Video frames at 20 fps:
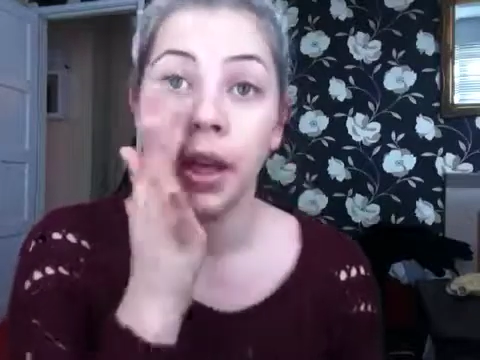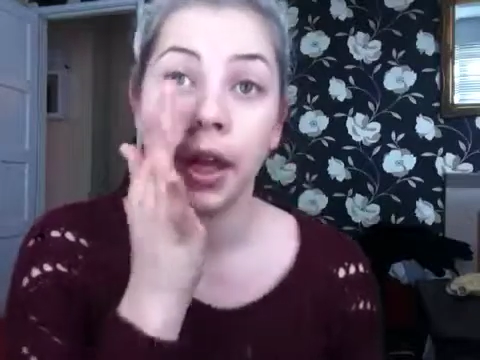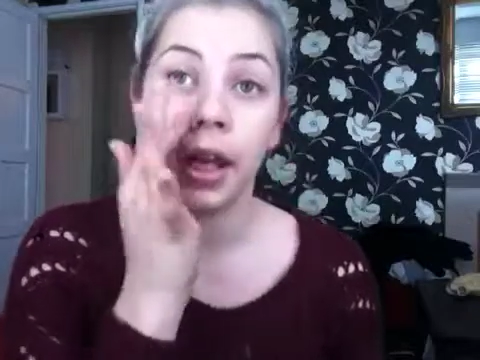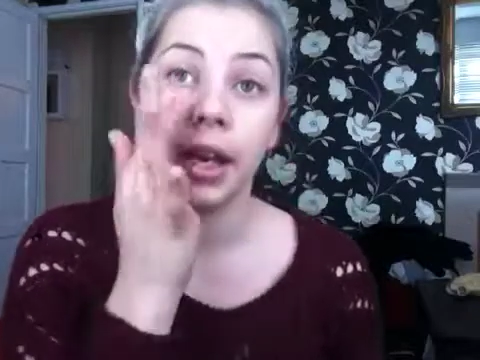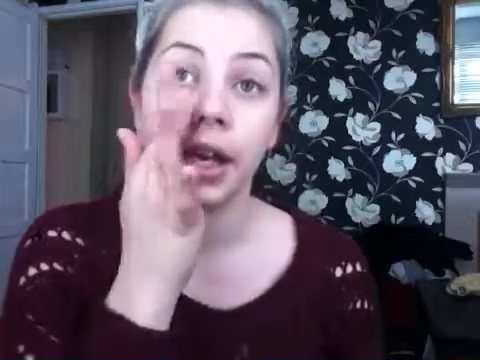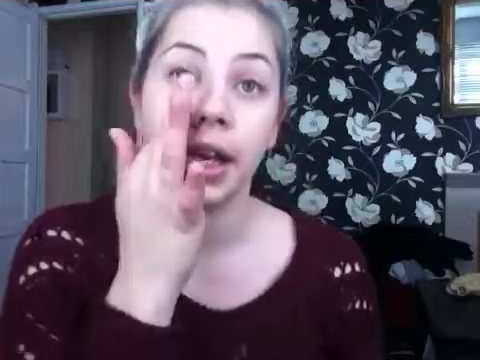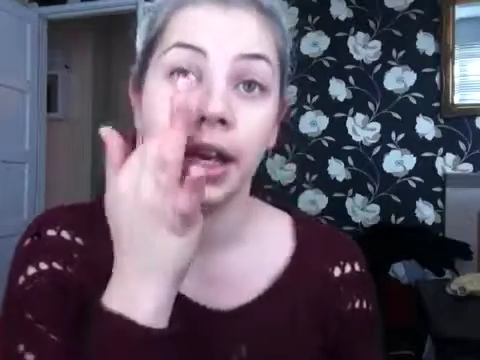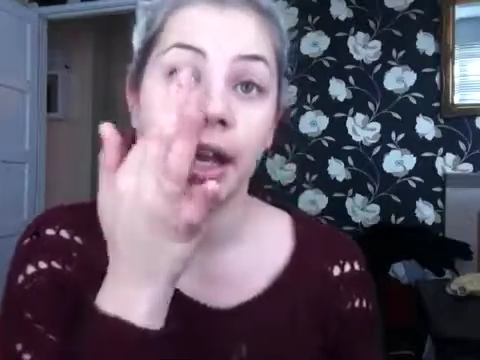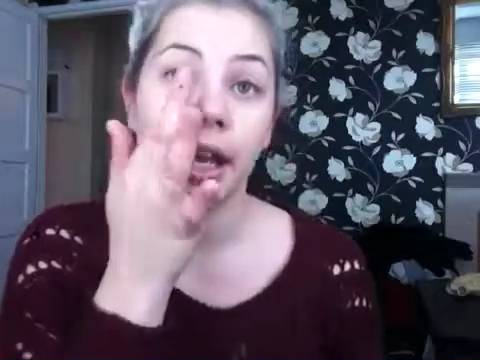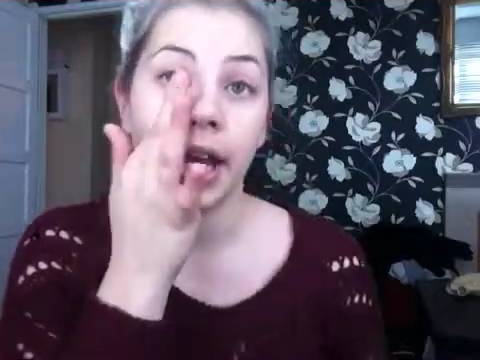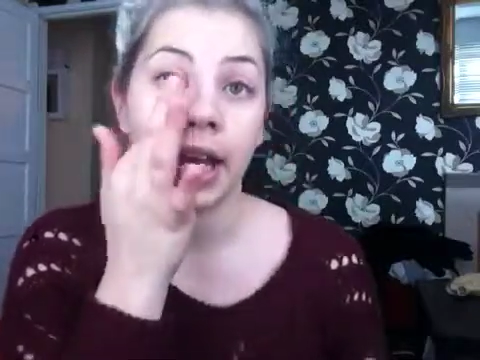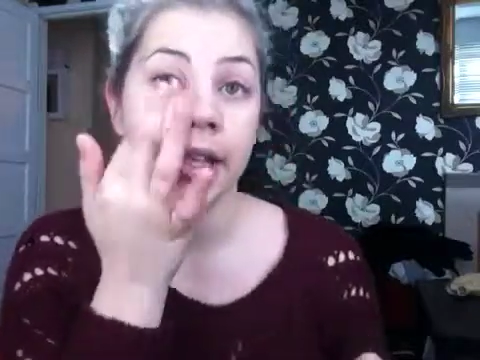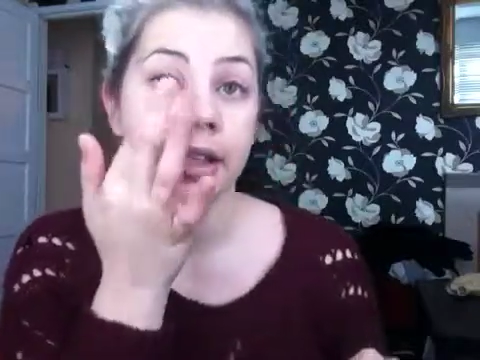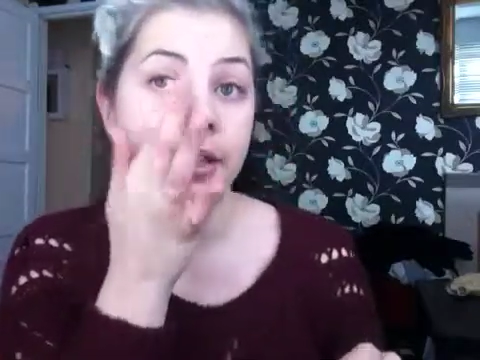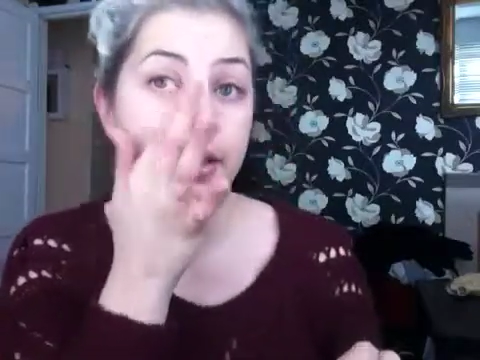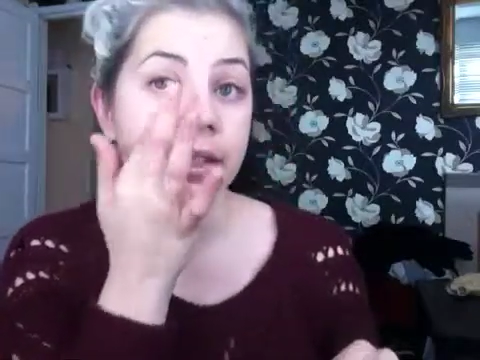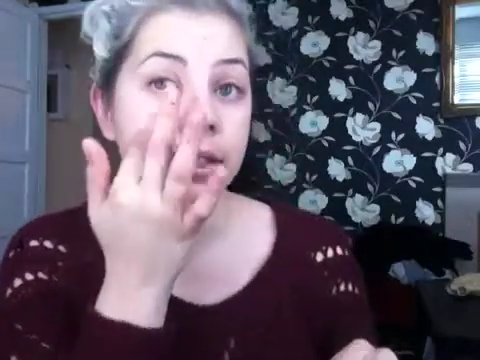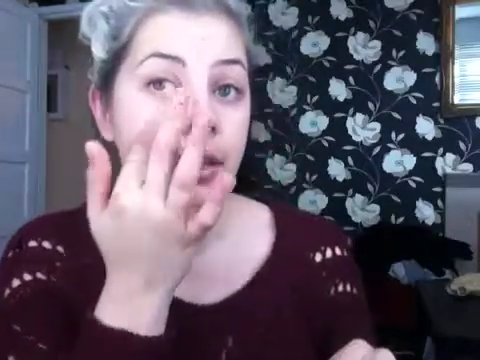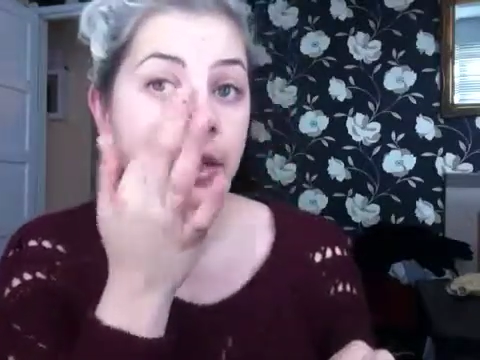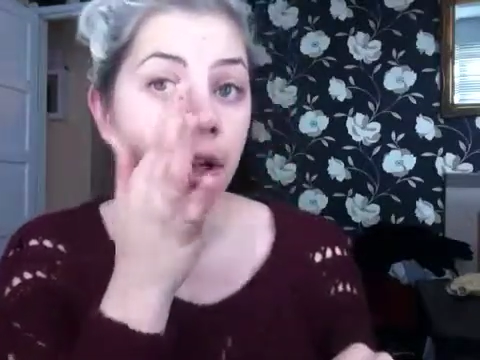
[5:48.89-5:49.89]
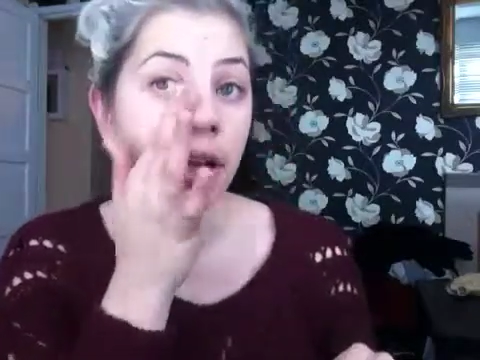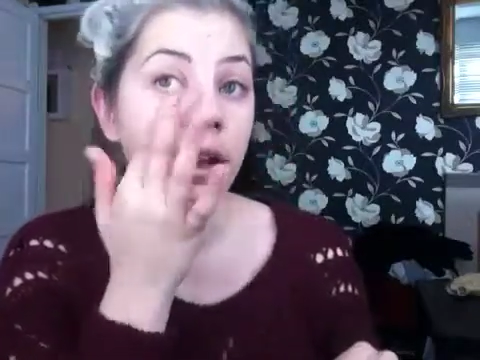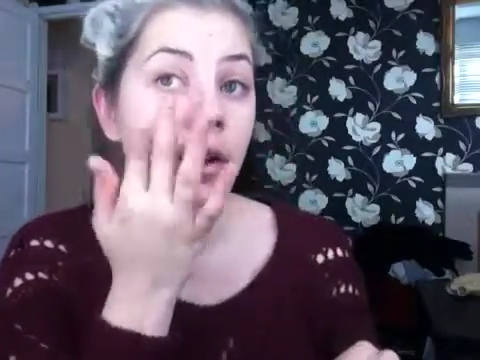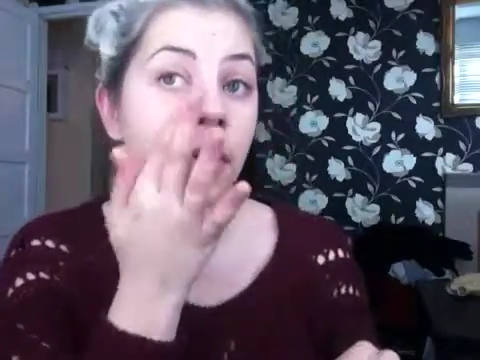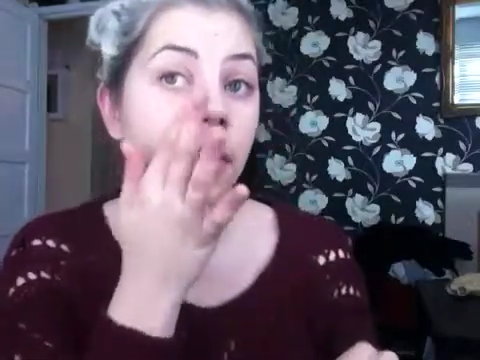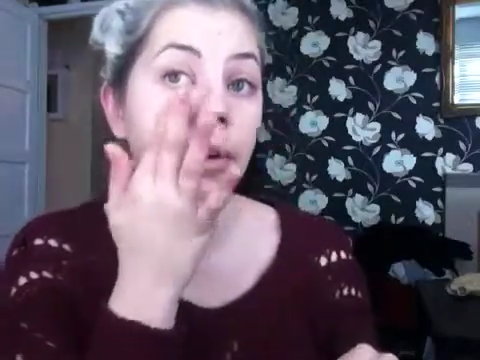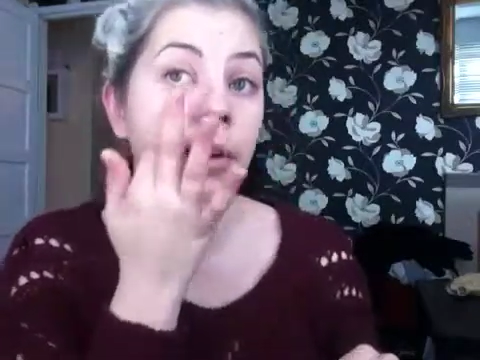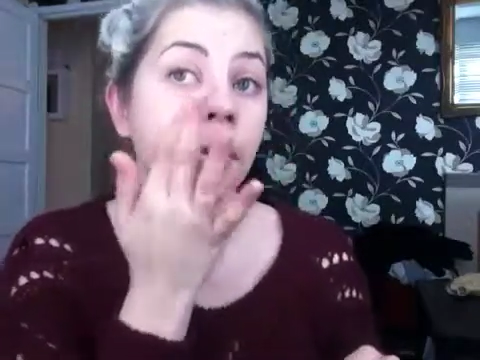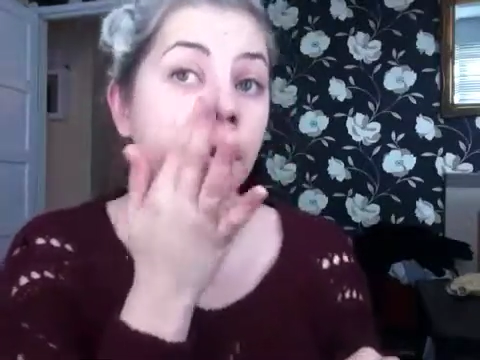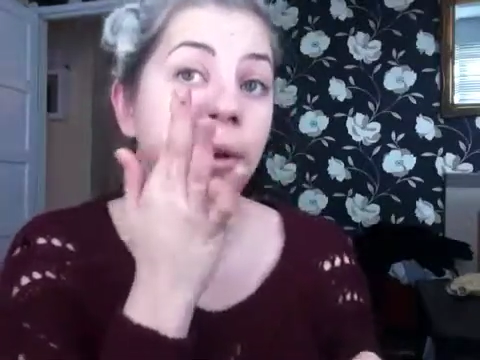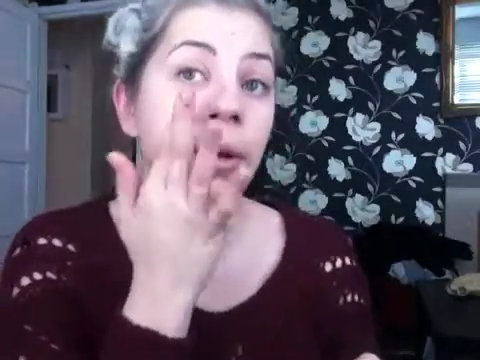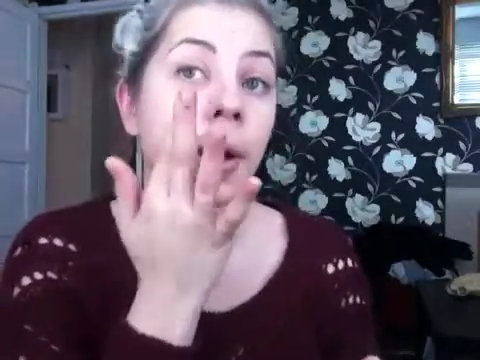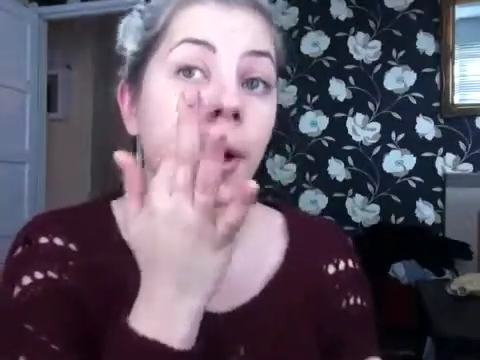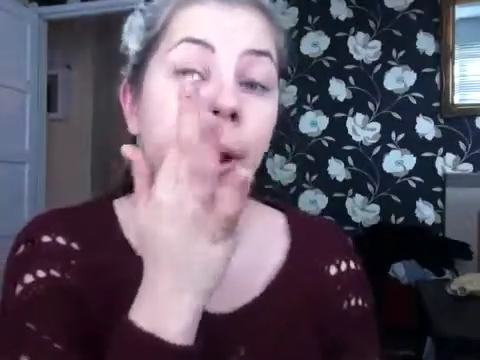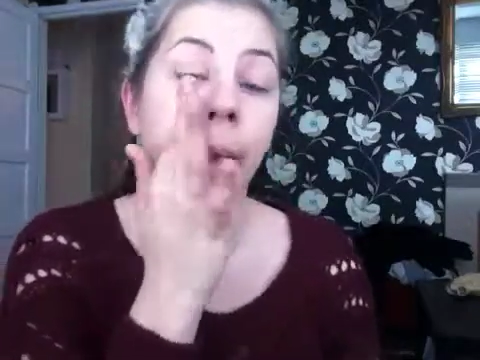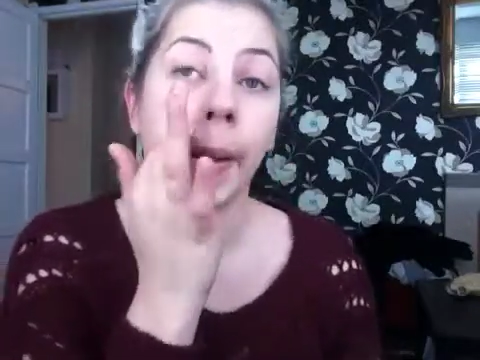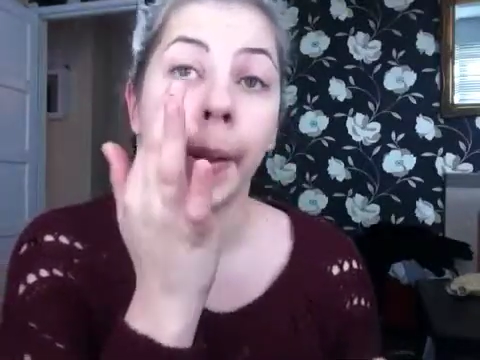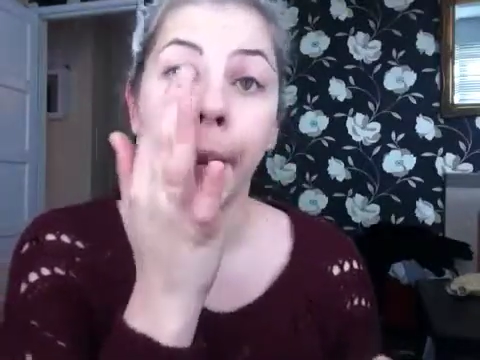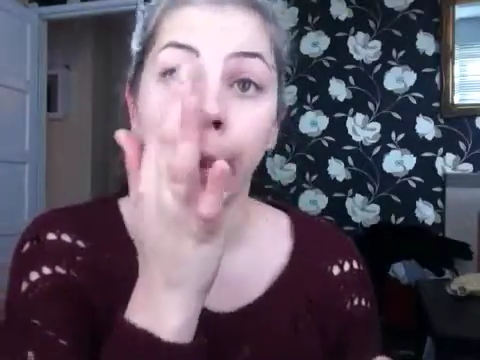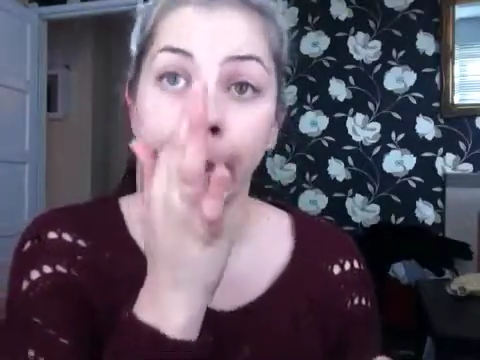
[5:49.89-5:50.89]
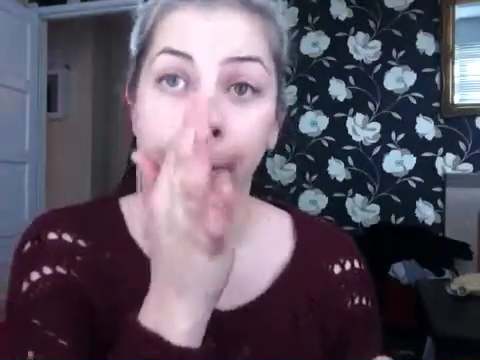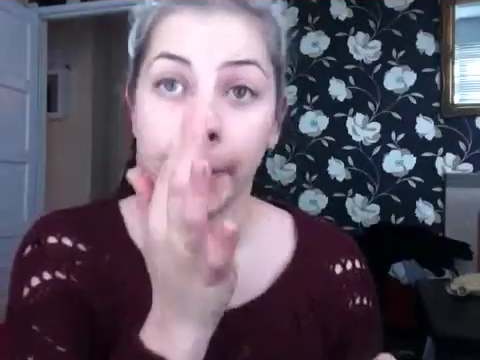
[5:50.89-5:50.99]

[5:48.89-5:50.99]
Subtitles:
and it lasts a lot longer